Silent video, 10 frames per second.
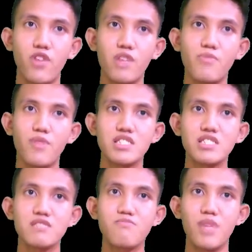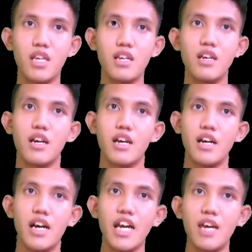For the premises P,
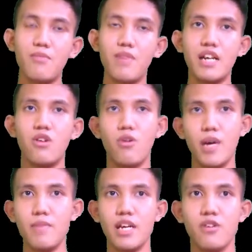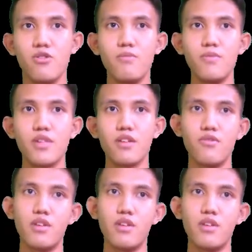I am at my home,